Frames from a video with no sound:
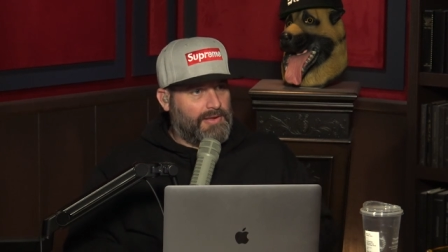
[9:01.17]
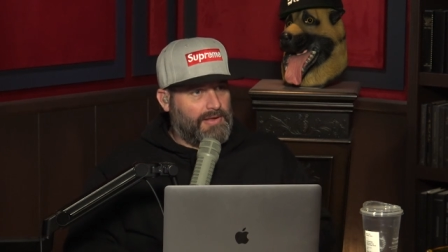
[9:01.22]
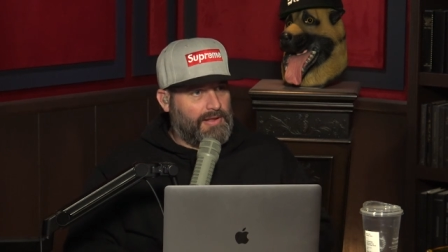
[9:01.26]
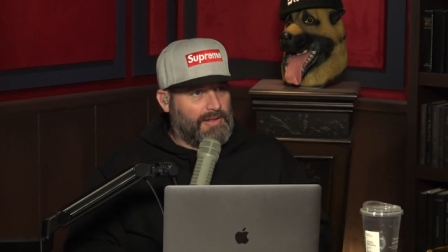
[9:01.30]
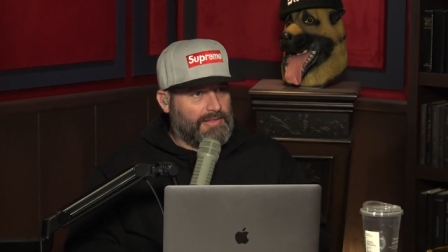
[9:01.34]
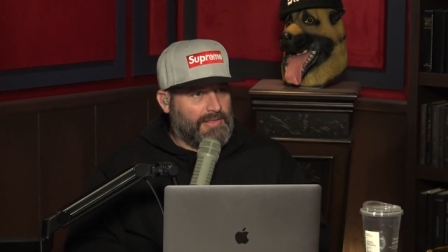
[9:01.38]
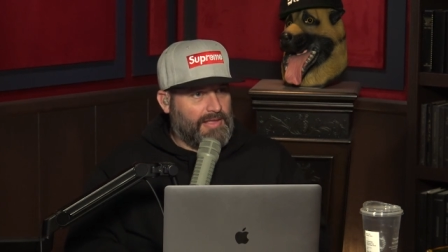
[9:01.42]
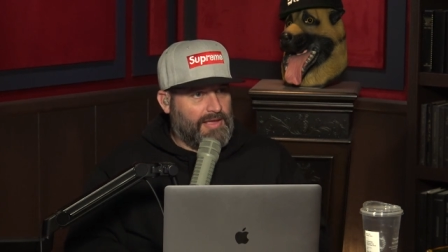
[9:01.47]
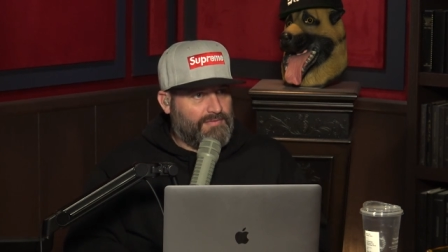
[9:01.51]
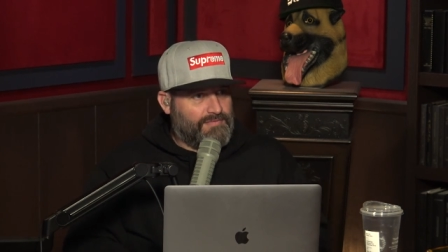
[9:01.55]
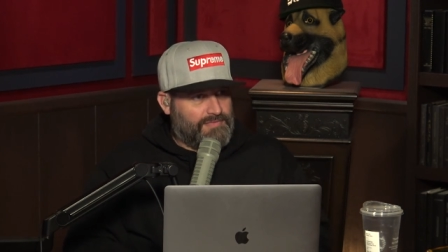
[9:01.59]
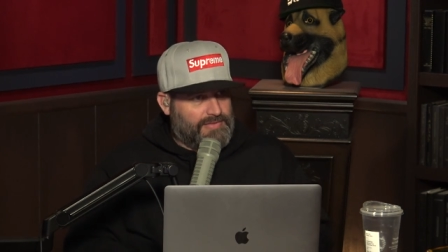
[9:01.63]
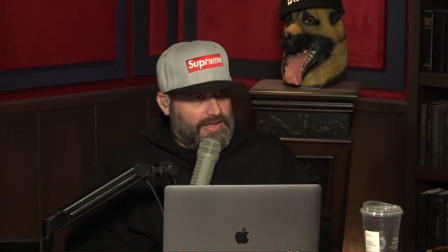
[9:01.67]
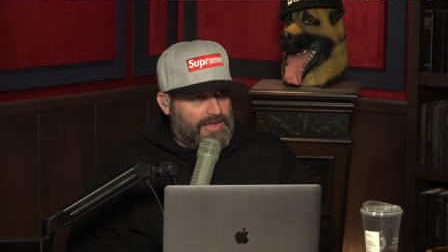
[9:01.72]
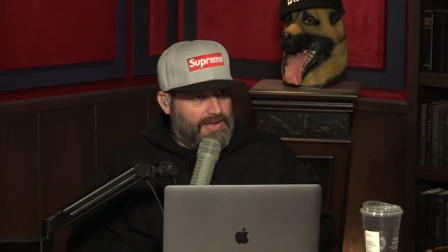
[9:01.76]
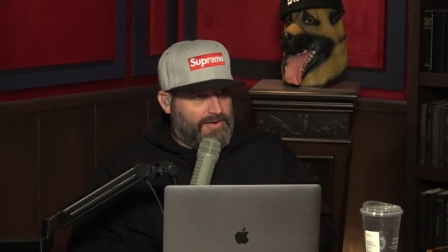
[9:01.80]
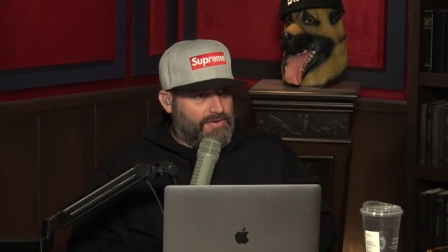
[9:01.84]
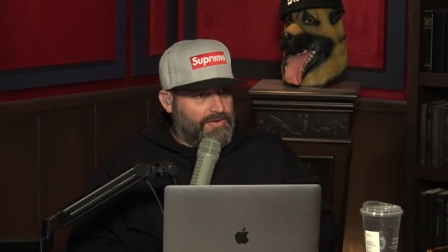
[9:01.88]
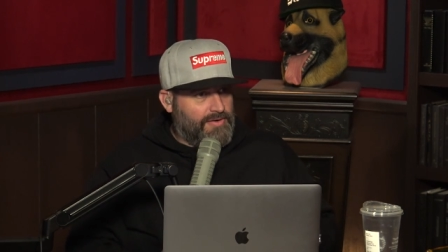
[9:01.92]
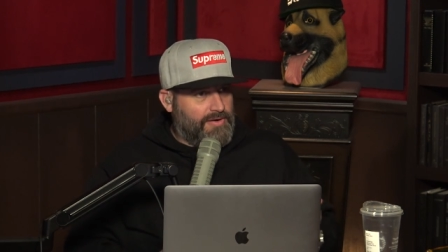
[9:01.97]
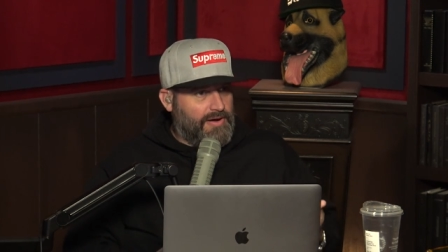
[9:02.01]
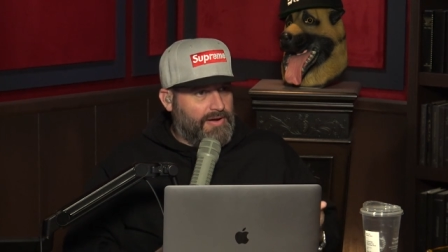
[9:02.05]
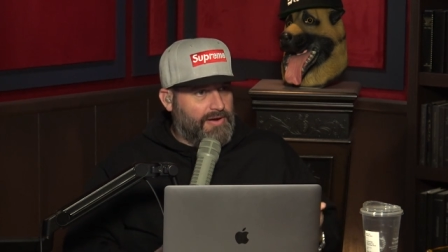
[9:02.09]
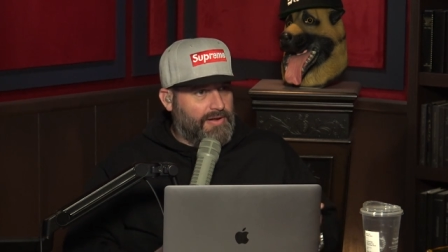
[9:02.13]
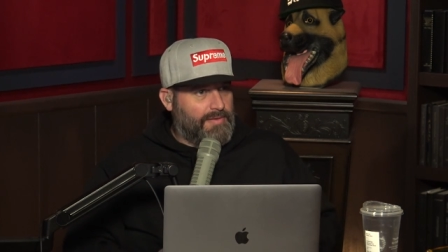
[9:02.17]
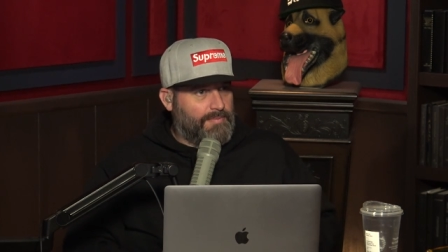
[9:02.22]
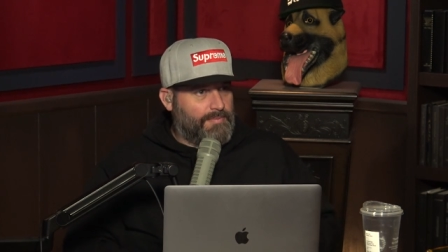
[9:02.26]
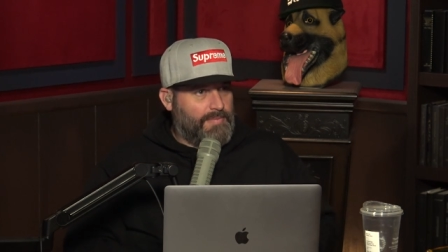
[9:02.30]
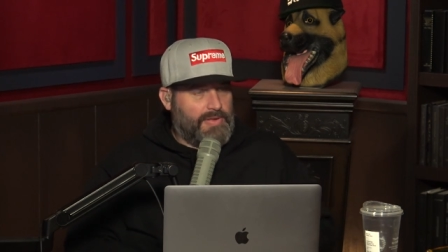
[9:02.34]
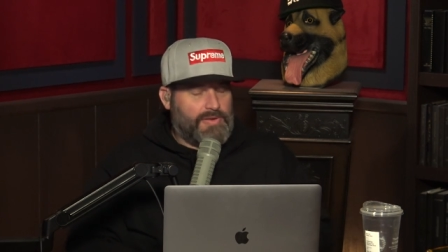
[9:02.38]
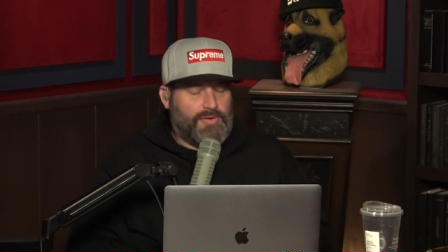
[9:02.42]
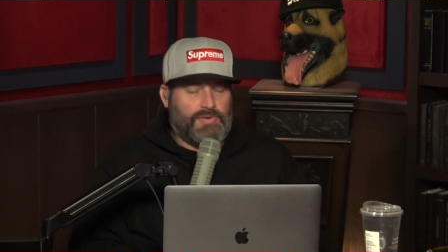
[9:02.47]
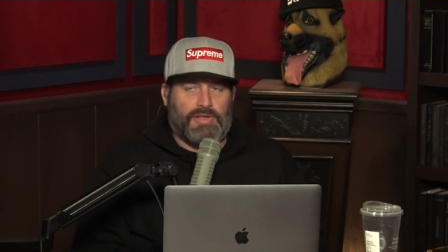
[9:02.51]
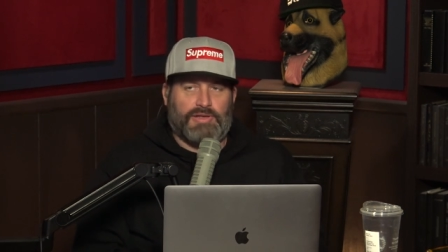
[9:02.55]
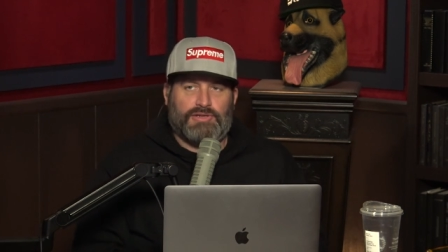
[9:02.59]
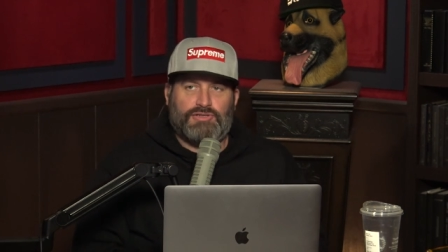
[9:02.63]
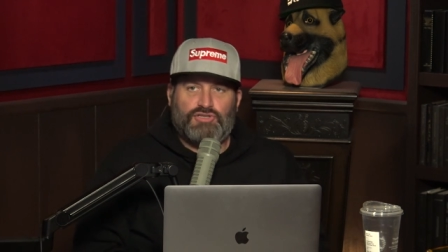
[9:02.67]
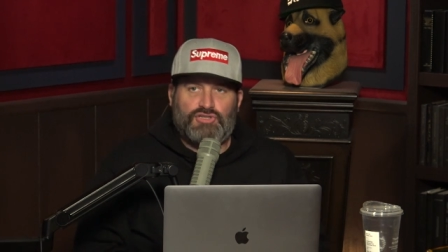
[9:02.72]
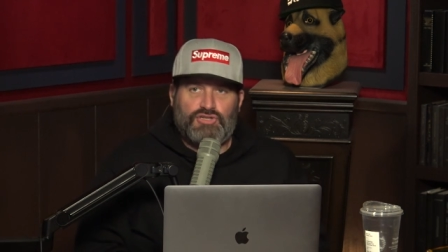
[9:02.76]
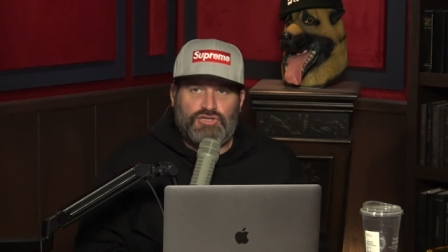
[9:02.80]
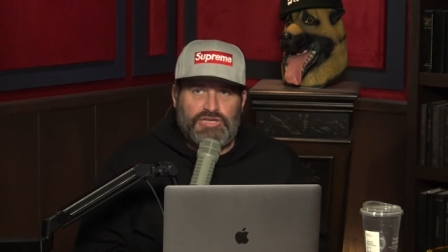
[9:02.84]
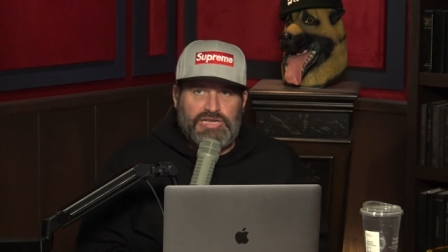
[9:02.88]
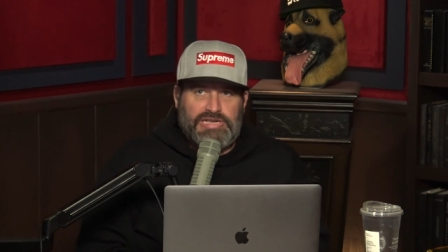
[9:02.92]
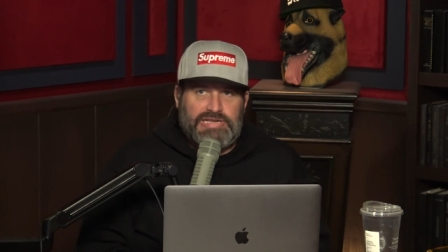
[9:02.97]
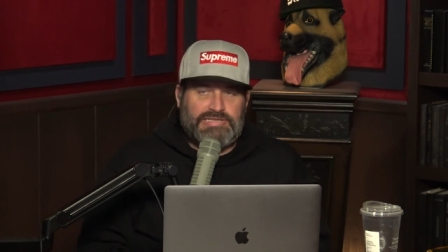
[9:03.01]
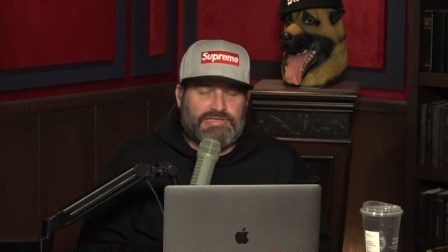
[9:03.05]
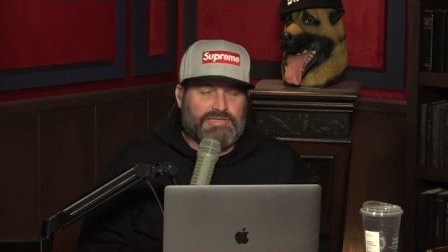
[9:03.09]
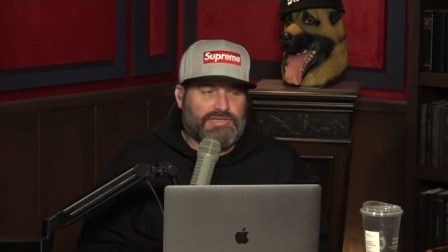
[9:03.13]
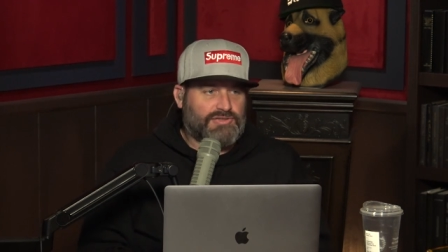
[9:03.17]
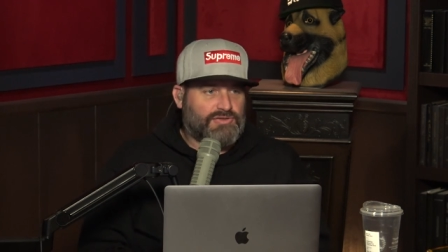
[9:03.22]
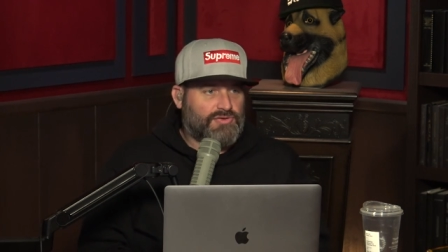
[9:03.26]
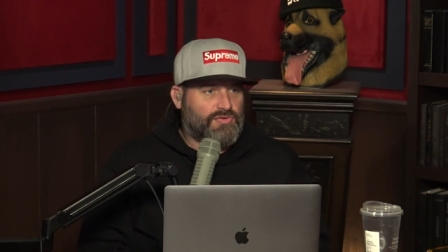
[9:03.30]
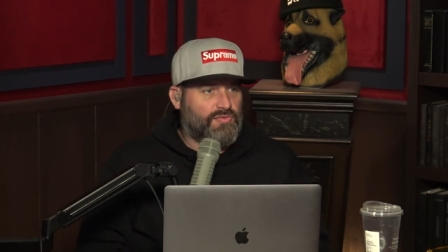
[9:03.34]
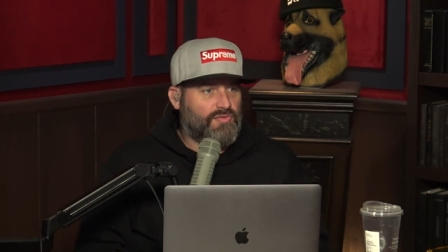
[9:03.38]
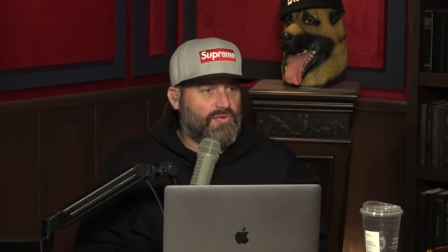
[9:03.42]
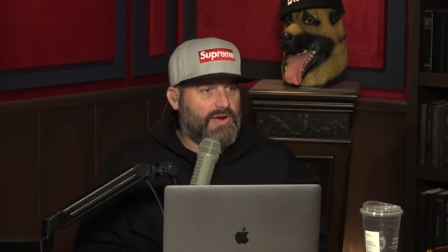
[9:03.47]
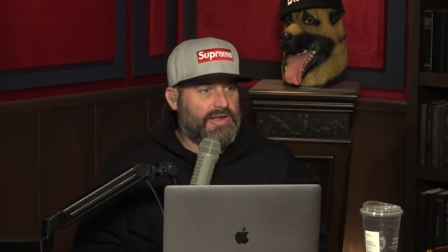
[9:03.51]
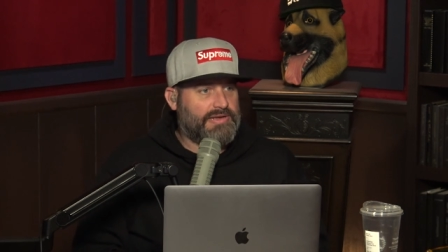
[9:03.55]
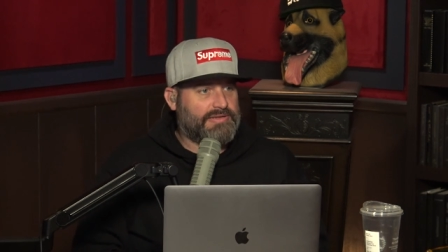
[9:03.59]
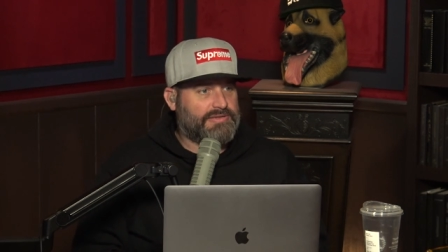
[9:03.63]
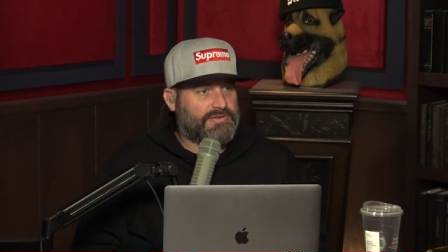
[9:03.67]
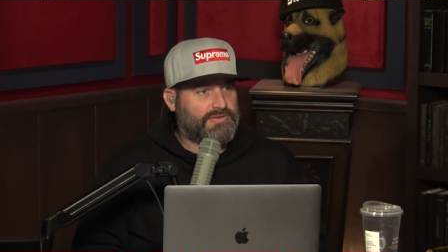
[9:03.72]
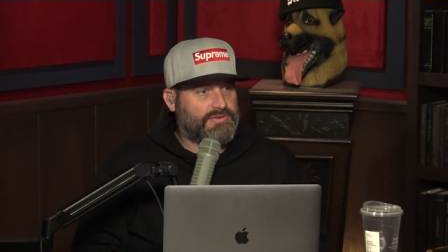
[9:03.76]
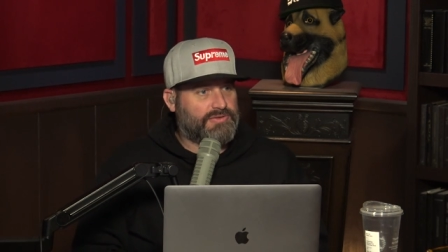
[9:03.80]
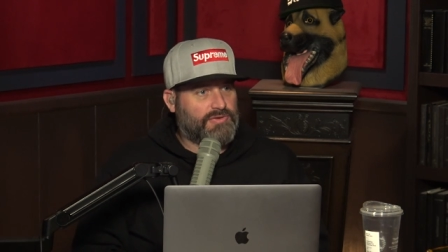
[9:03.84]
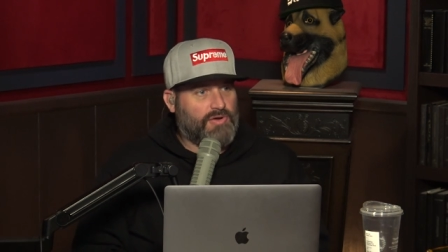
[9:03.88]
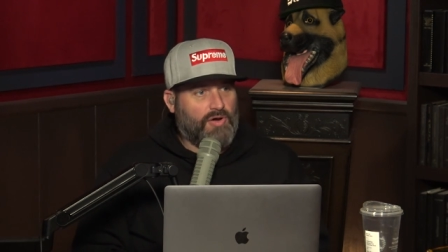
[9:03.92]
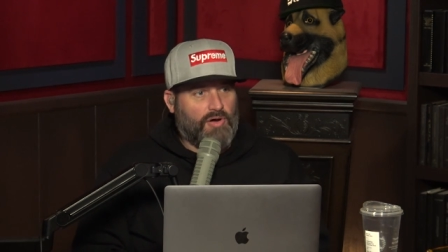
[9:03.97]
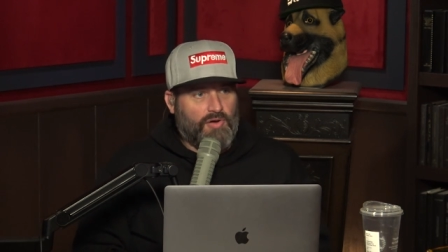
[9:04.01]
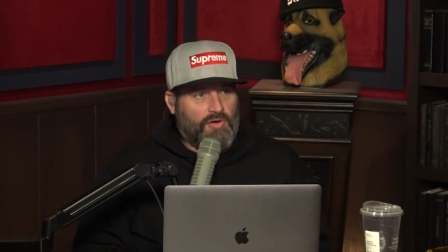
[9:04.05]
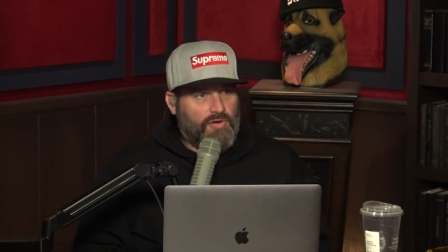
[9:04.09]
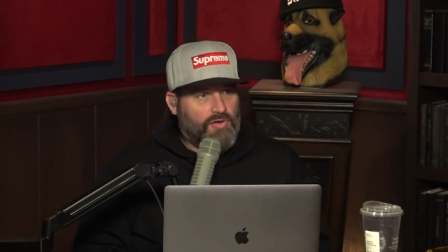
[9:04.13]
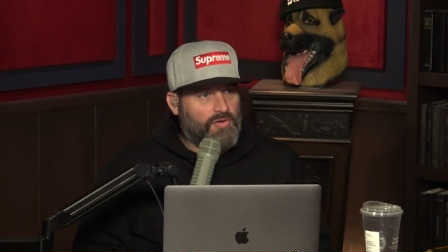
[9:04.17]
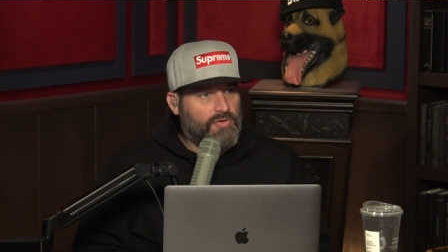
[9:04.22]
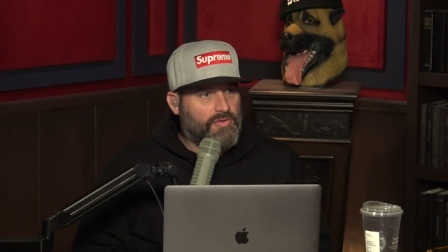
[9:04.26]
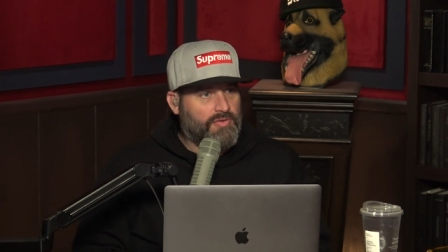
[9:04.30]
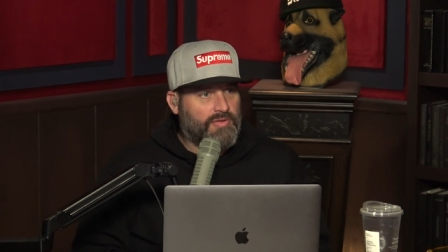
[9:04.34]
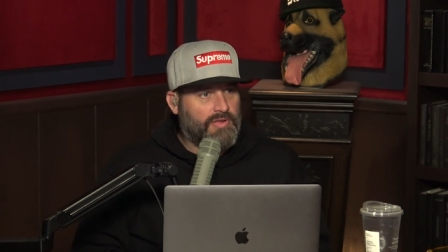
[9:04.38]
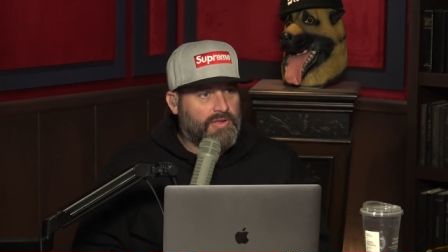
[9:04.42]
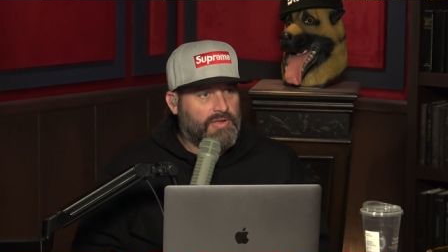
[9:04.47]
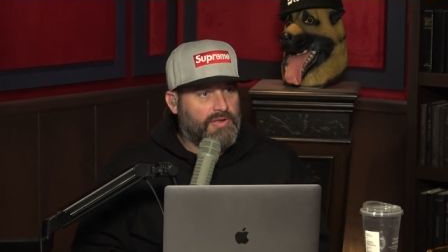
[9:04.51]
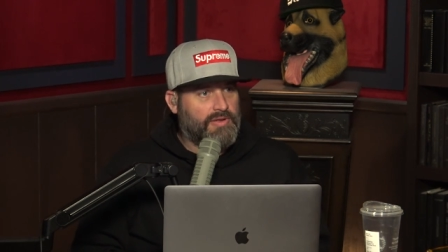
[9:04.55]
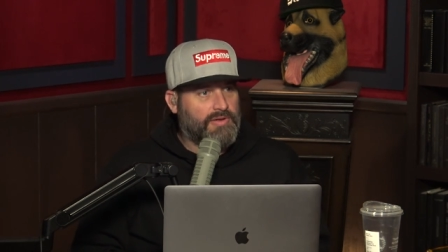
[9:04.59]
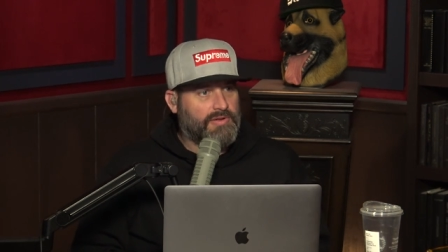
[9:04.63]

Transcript: a love letter on a, and you're like, Jesus Christ, this is all